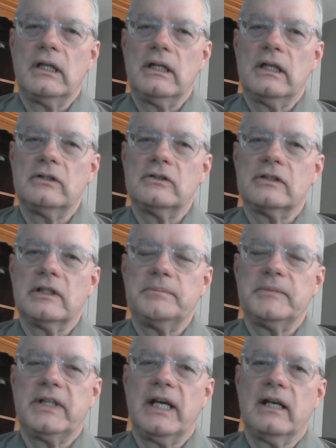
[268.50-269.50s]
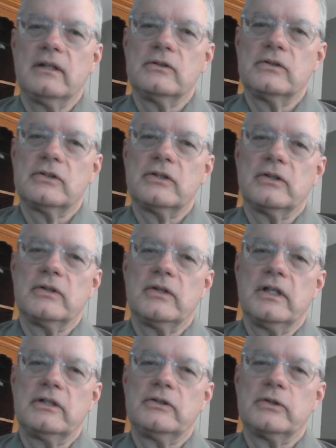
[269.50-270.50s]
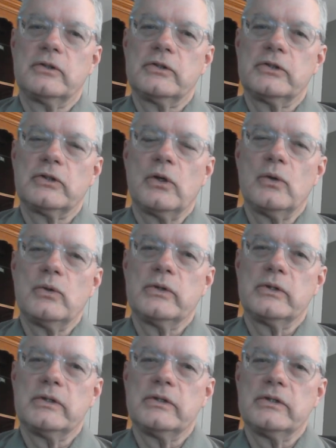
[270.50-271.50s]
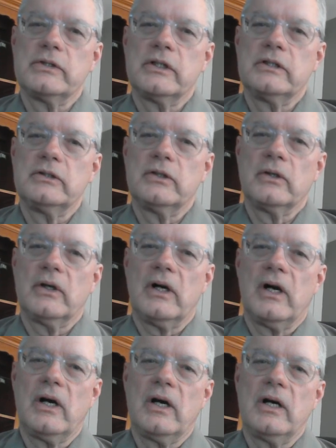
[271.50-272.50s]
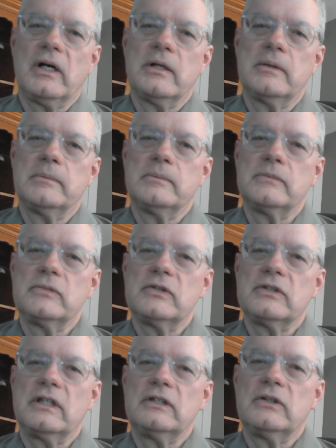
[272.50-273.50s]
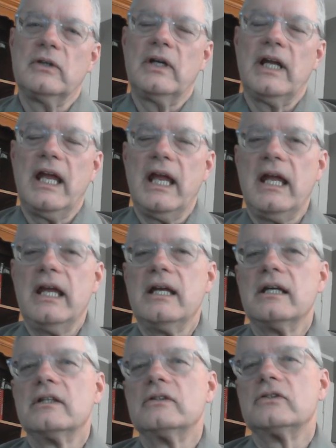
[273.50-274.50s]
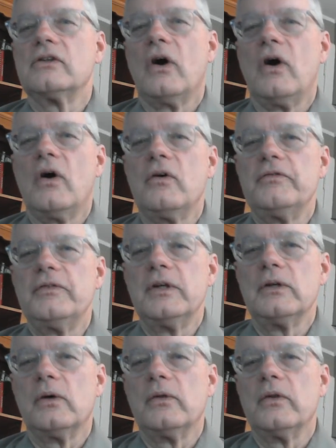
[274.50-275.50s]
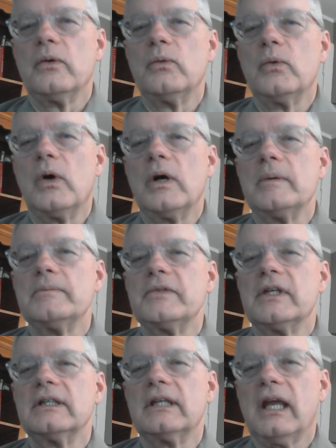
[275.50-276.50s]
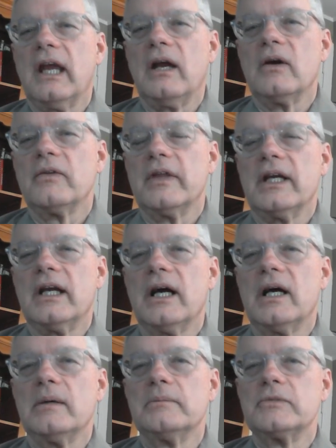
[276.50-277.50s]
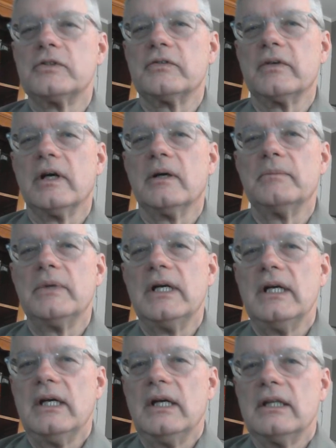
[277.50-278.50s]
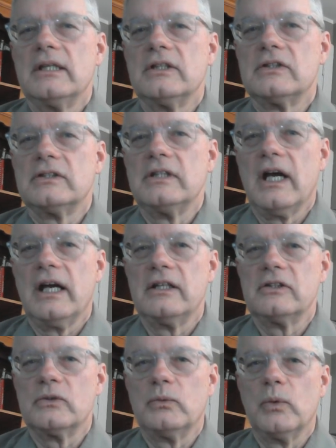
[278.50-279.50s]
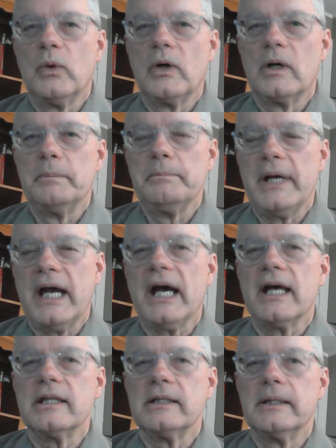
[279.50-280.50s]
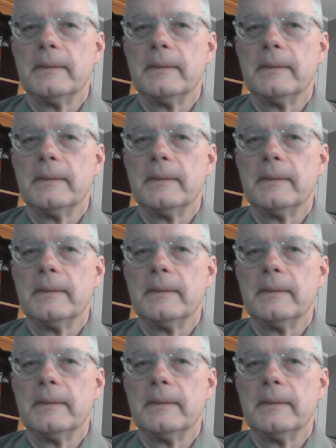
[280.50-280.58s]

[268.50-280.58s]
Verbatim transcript: Then slip down so that your shoulders and your arms and your hands all feel the warmth and care that comes from this nice warm bath.